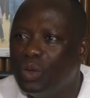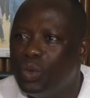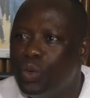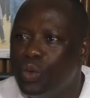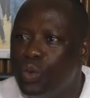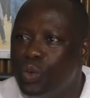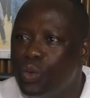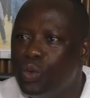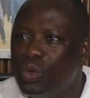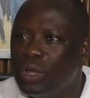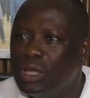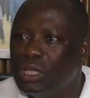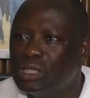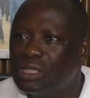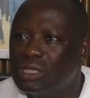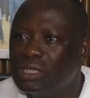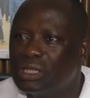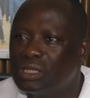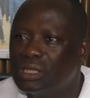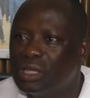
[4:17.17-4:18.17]
who
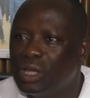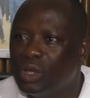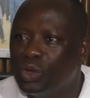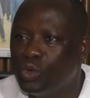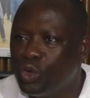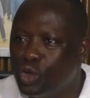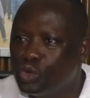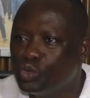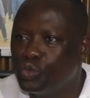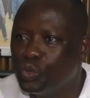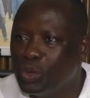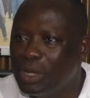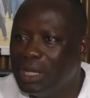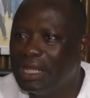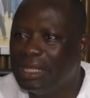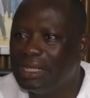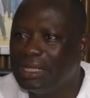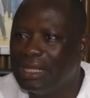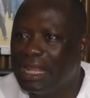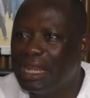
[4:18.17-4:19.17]
is, God
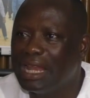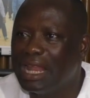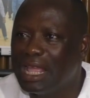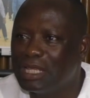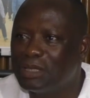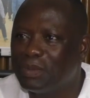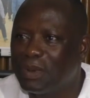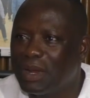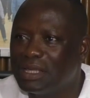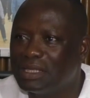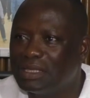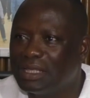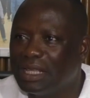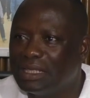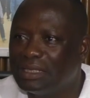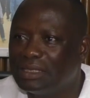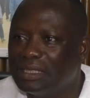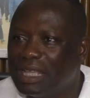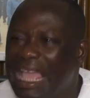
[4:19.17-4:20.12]
willing, the next president.